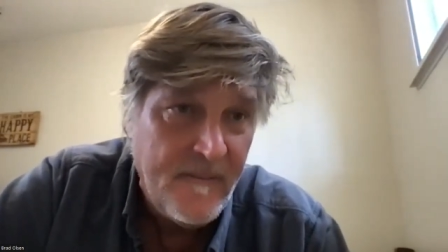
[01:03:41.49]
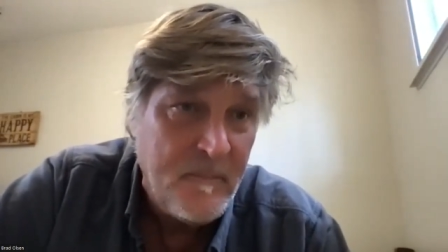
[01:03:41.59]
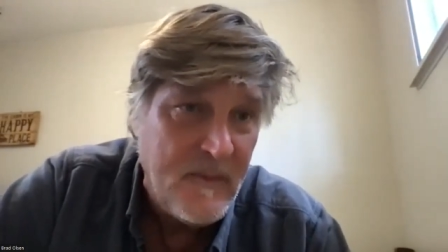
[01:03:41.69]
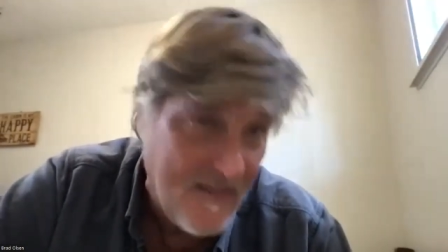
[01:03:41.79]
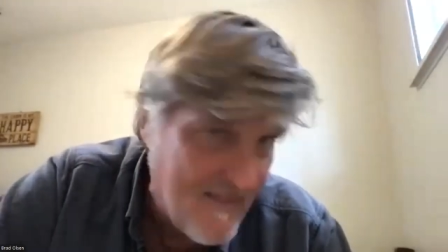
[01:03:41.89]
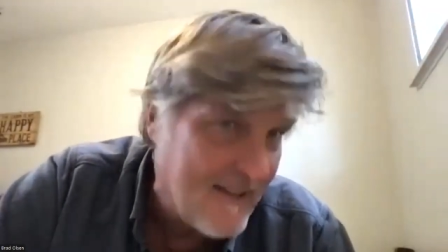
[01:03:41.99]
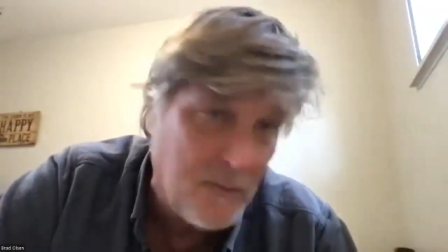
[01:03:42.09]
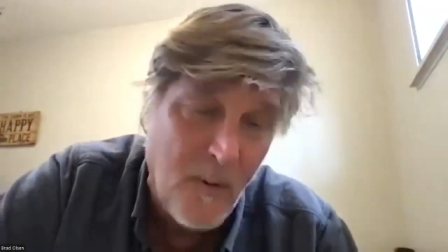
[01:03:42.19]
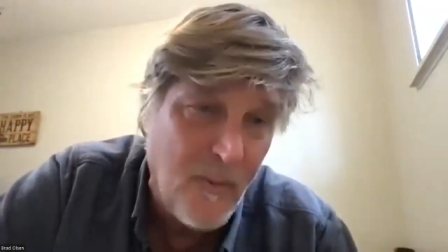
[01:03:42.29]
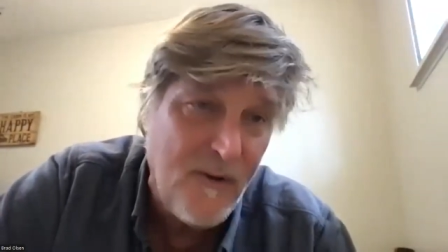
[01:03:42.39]
And that's
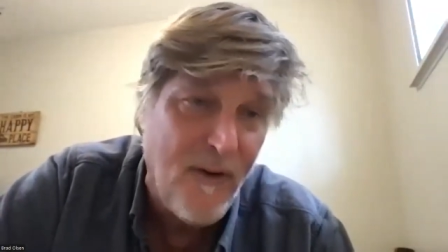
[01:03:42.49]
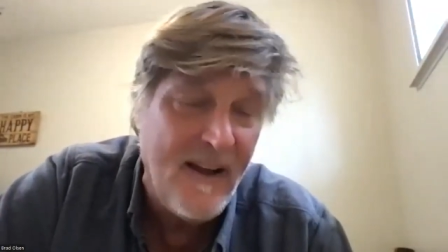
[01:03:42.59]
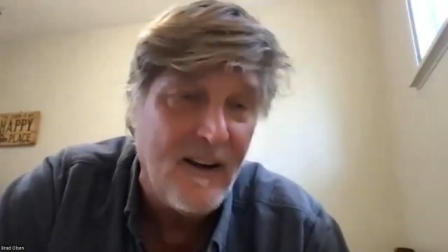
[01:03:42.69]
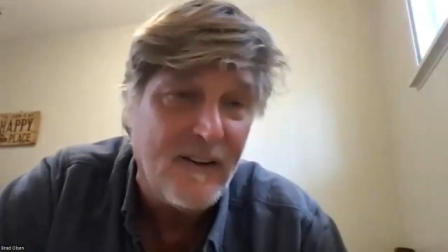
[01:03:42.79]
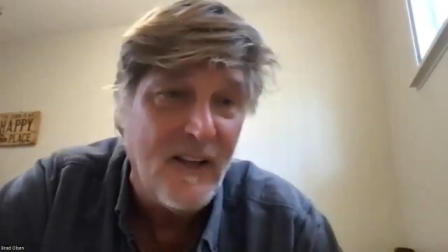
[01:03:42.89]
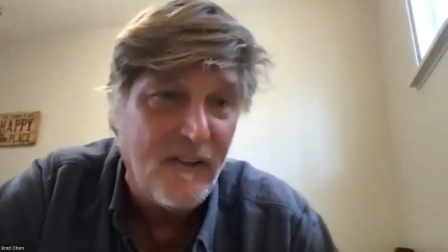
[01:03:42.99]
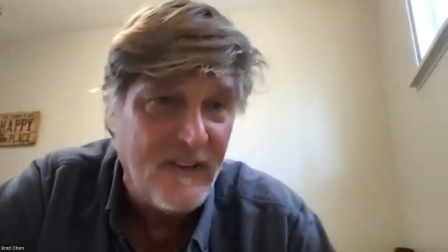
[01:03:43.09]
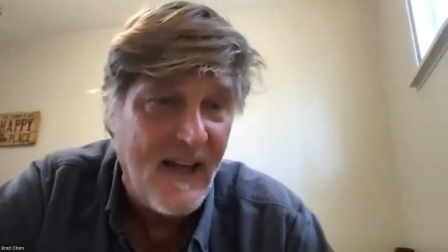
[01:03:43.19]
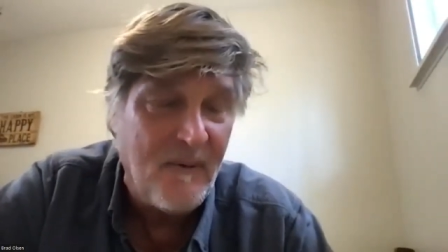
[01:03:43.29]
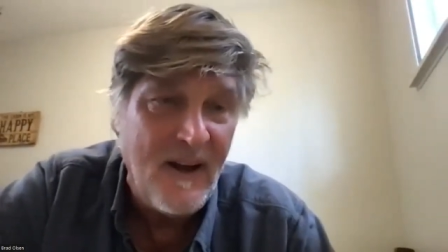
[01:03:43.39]
where we find
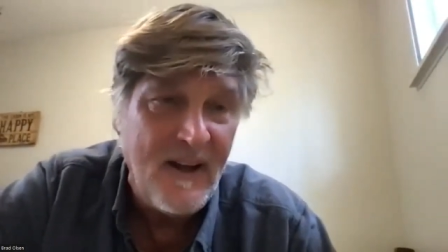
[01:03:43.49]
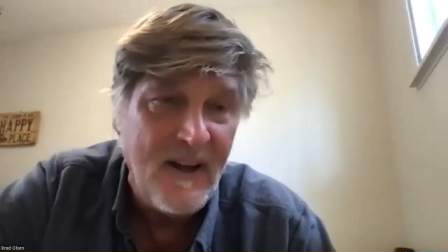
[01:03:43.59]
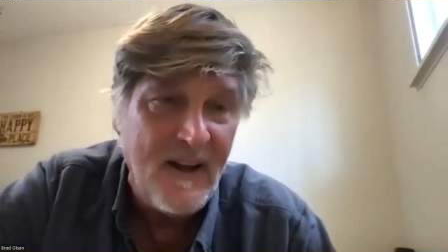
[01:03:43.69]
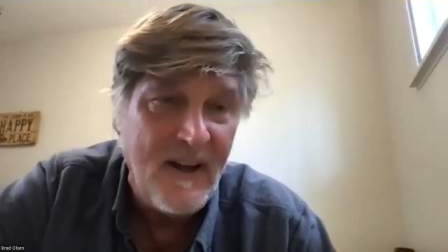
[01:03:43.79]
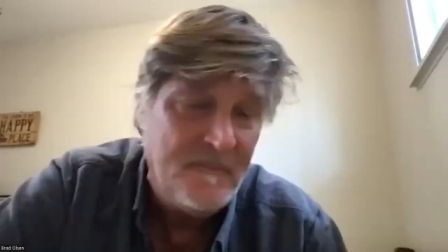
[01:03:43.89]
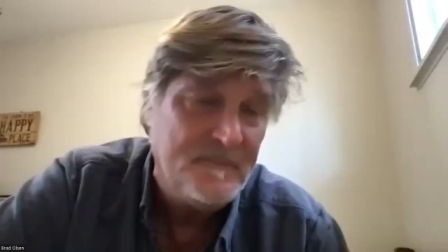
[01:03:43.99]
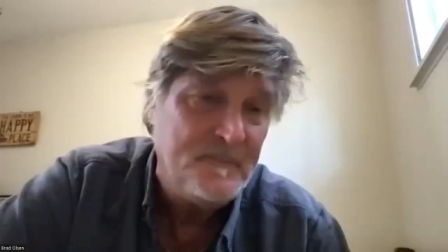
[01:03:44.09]
ourselves at right now.